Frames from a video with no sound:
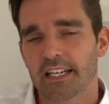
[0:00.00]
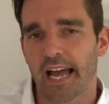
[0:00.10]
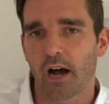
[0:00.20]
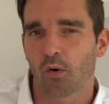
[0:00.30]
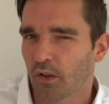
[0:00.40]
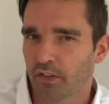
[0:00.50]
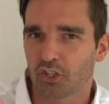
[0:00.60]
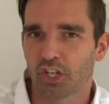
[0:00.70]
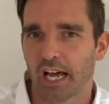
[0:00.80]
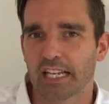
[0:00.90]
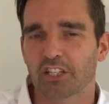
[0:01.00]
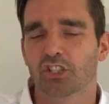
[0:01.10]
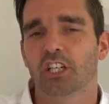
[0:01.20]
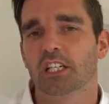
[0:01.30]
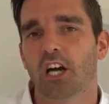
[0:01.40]
Now, the
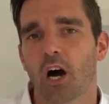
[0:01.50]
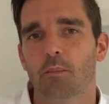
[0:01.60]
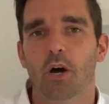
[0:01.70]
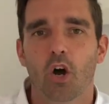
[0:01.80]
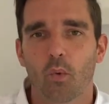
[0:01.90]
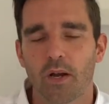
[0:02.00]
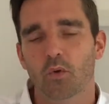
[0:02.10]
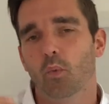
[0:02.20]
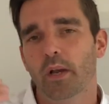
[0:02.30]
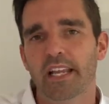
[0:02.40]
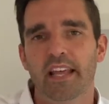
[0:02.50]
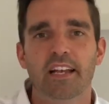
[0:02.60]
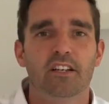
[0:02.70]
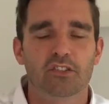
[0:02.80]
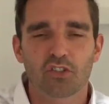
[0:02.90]
challenge can come when we
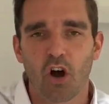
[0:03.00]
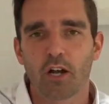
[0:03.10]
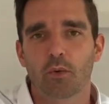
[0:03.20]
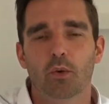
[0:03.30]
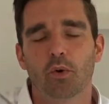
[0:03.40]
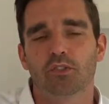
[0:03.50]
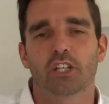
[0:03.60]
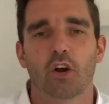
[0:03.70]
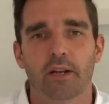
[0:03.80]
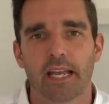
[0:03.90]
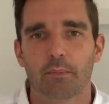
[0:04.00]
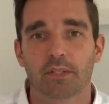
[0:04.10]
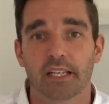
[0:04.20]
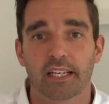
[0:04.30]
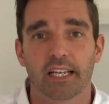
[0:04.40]
then decide we want to go in a
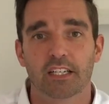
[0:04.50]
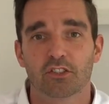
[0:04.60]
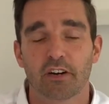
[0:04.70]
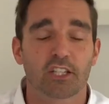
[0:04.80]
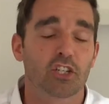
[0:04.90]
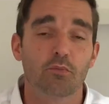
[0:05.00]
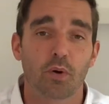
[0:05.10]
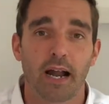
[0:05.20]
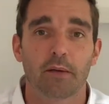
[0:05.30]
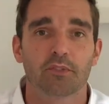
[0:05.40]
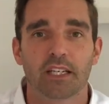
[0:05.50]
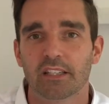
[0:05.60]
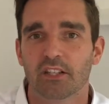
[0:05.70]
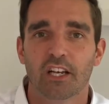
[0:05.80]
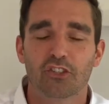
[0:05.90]
particular direction. Perhaps it
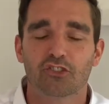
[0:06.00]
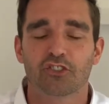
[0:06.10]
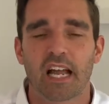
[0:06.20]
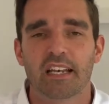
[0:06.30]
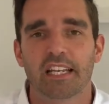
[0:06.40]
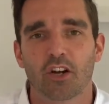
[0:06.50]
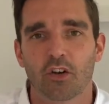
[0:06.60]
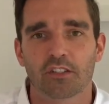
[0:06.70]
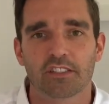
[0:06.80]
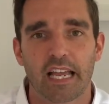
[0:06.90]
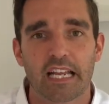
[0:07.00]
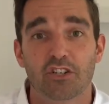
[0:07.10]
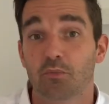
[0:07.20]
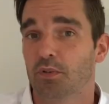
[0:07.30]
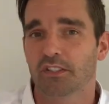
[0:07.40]
is standing on a
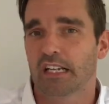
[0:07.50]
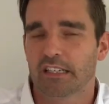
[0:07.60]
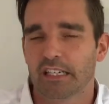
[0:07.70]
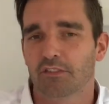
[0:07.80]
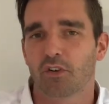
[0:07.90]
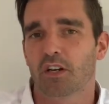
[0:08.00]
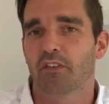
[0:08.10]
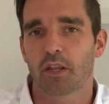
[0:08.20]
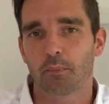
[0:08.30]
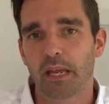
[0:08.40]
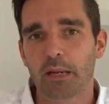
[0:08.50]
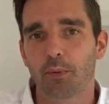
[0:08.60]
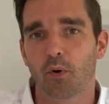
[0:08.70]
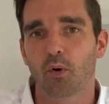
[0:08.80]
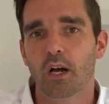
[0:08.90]
stage and presenting in front of other
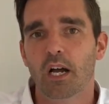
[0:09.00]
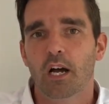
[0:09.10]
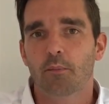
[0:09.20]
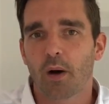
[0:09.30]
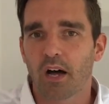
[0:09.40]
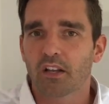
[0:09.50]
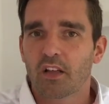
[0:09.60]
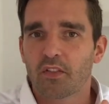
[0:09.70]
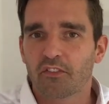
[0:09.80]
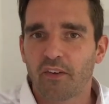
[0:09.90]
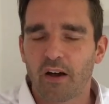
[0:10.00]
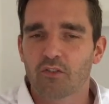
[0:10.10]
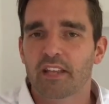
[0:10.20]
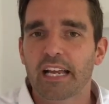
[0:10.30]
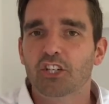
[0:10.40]
people, but the
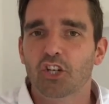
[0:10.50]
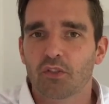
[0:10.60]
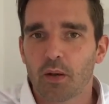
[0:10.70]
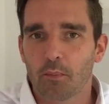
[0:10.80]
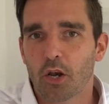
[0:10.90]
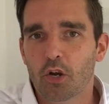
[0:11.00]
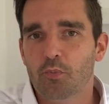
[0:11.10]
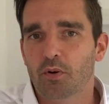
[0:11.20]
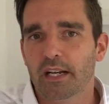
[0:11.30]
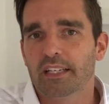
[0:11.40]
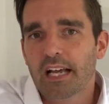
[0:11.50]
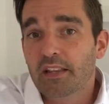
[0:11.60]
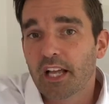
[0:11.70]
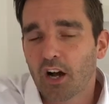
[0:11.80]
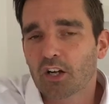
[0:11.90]
foundation, the blueprint,
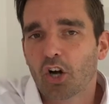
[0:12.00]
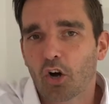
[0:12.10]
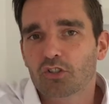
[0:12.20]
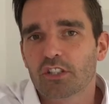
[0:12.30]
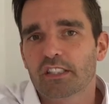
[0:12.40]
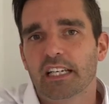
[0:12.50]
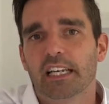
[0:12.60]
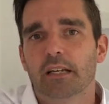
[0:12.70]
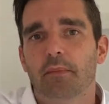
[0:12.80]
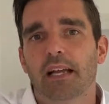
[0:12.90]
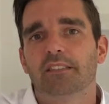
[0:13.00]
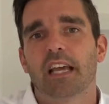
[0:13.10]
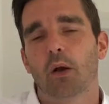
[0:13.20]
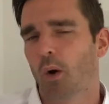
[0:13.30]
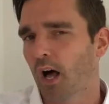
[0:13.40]
and the unconscious thinking may
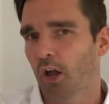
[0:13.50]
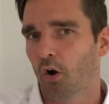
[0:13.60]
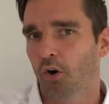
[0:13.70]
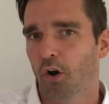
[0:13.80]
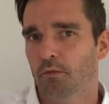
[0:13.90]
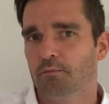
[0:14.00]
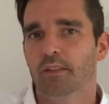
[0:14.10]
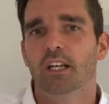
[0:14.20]
say, well, hold on.